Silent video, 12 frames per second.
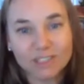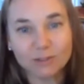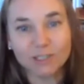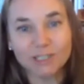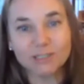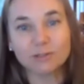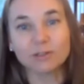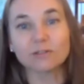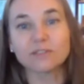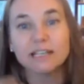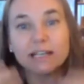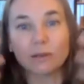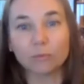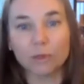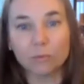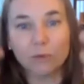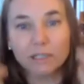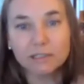so he's sort of saying we
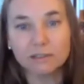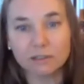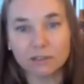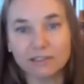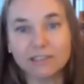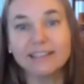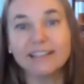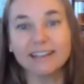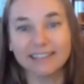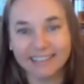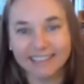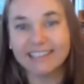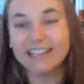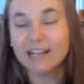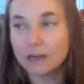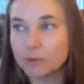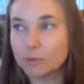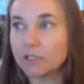want to look, we
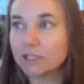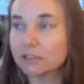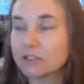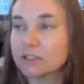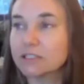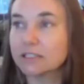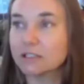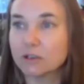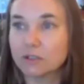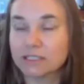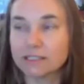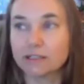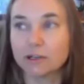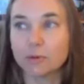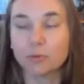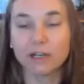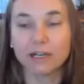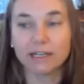want to learn to notice that our
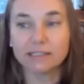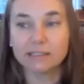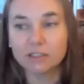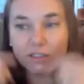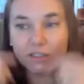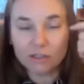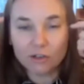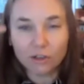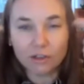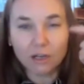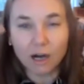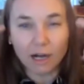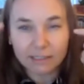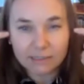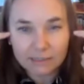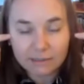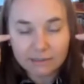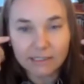brain isn't just our
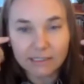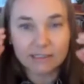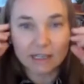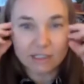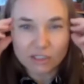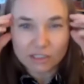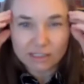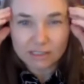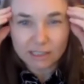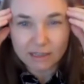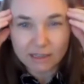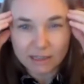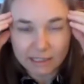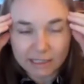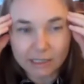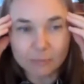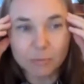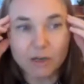thoughts. It's not just the
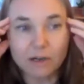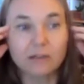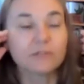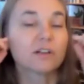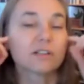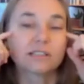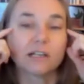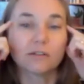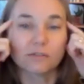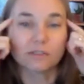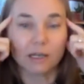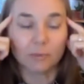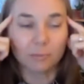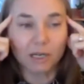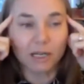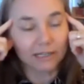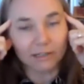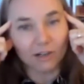thinking part of ourselves up
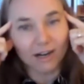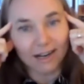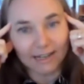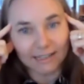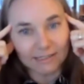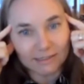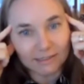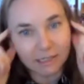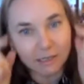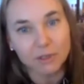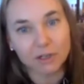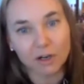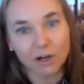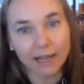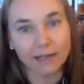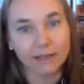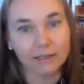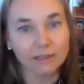behind our eyes, up in our
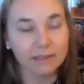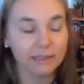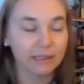head.